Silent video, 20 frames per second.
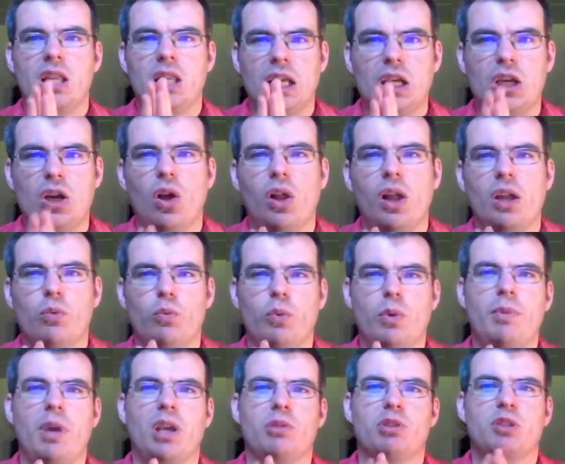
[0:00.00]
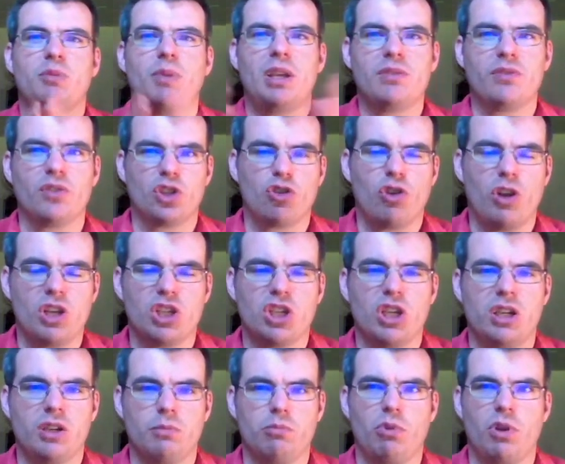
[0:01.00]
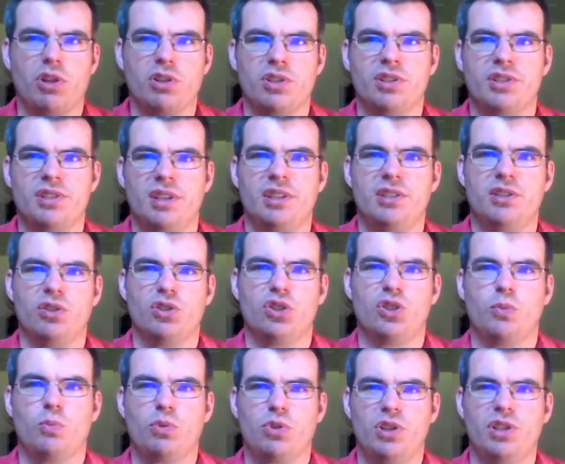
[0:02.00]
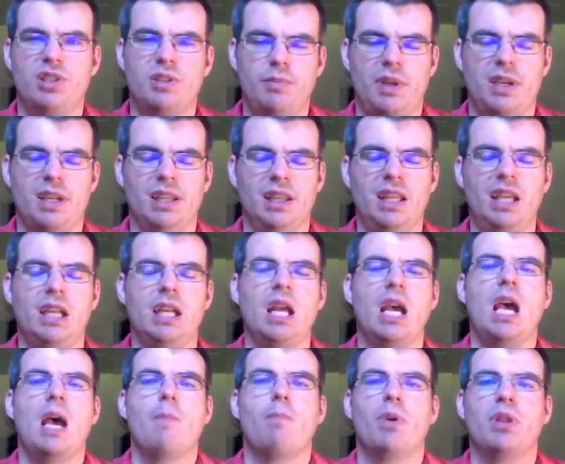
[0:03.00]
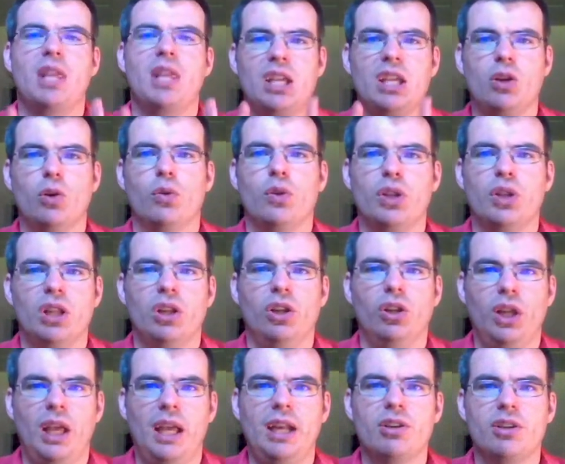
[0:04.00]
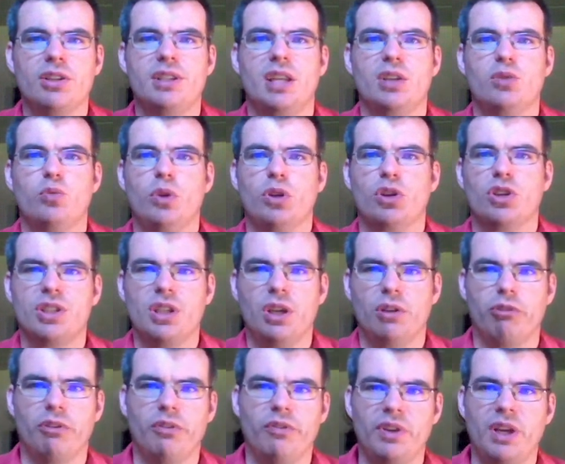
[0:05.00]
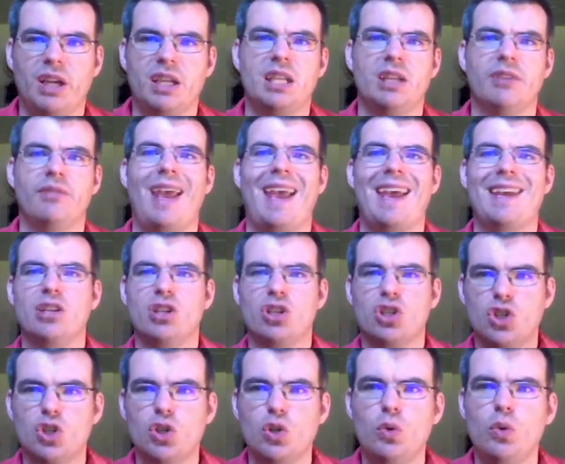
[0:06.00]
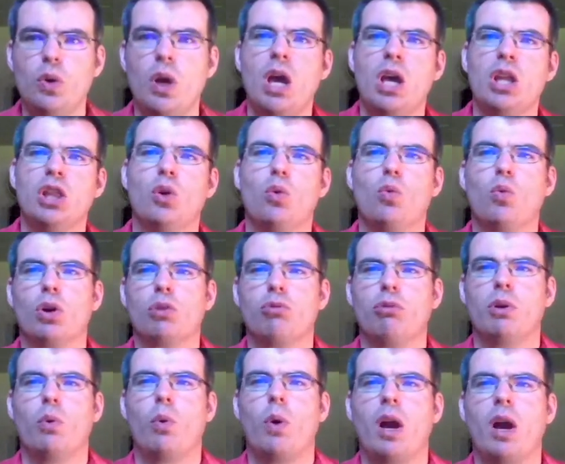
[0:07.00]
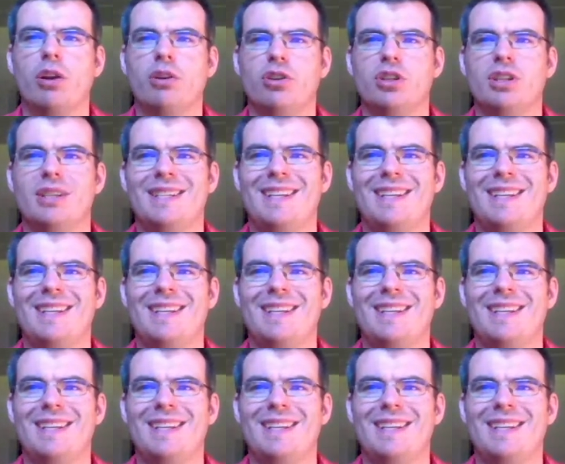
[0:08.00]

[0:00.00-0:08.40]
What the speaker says: call out, we make space for transgender brothers and sisters to participate and lead, but then they go a little later and says, we are self-reflective and do the work required to